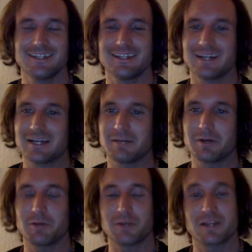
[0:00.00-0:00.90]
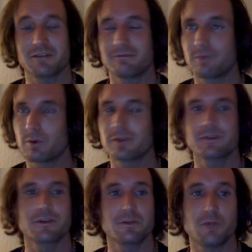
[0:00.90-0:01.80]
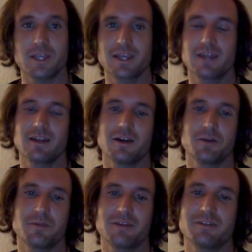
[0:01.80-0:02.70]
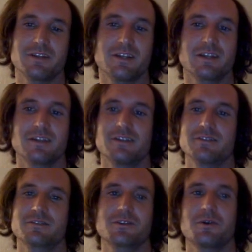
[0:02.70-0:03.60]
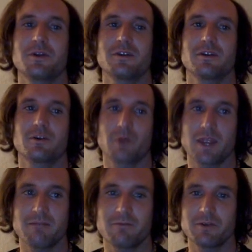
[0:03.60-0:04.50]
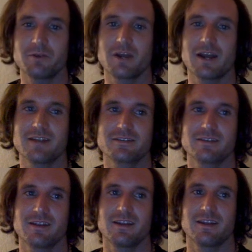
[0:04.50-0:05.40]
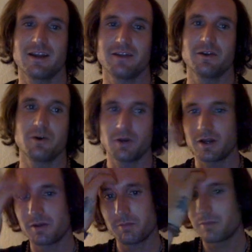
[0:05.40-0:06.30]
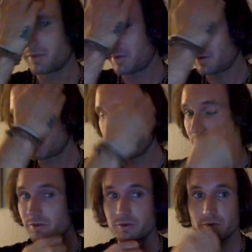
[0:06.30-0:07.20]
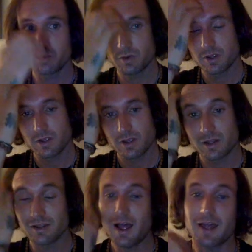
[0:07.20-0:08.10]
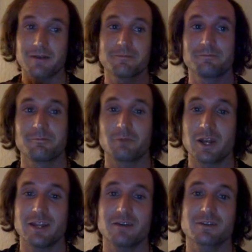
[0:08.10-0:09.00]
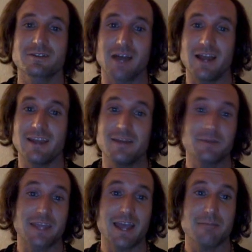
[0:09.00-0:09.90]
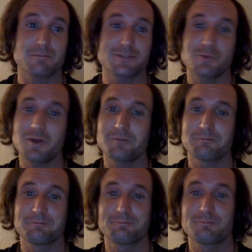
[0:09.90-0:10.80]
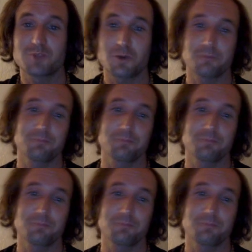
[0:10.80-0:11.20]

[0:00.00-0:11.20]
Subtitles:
I hope you had a good fourth, good weekend. I hope everything is going great for you guys. I know going through a lot right now because I am a Cap as well. So,